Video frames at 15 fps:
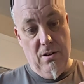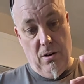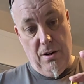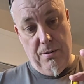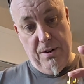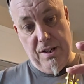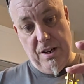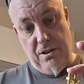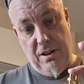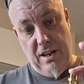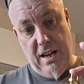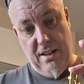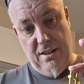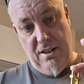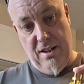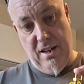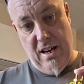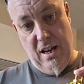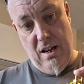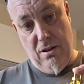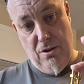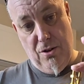Only ones I could get
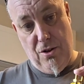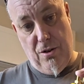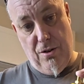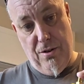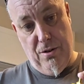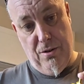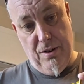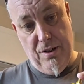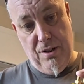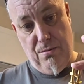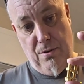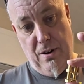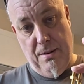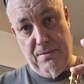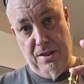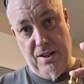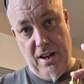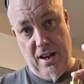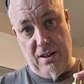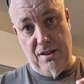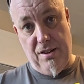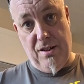today on short notice were
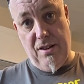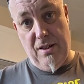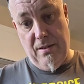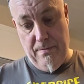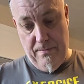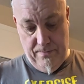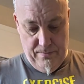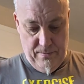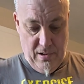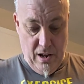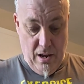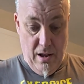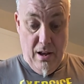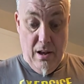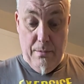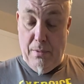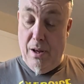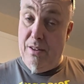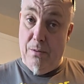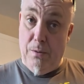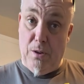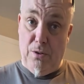M6.
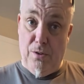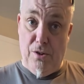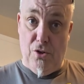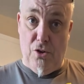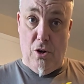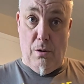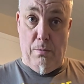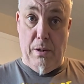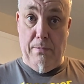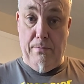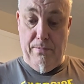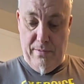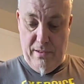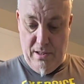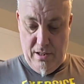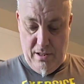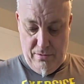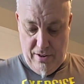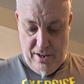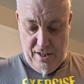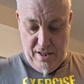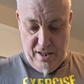But they will do the job. They are
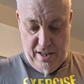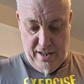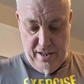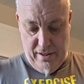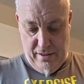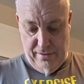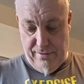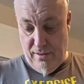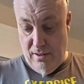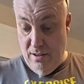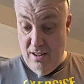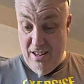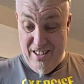rated high enough.